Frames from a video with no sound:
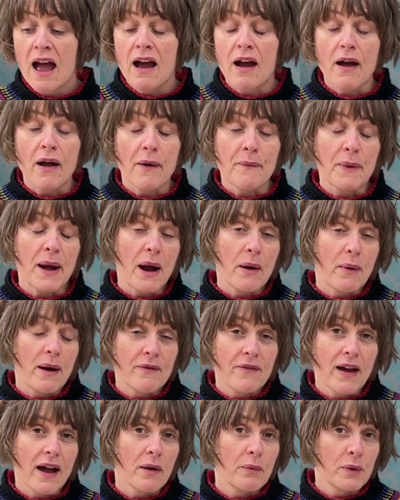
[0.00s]

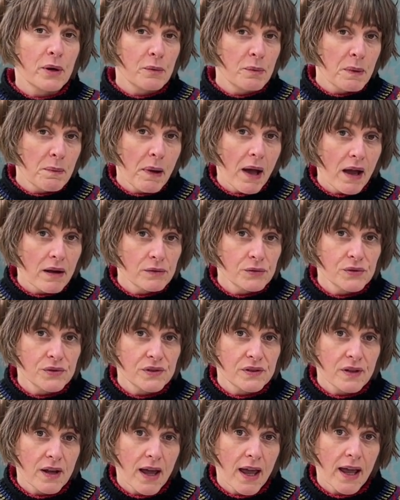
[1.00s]
However, I will be
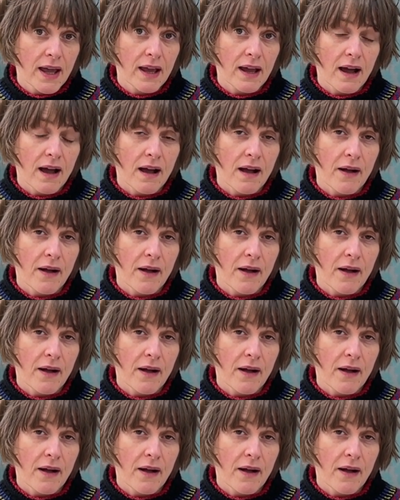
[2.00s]
posting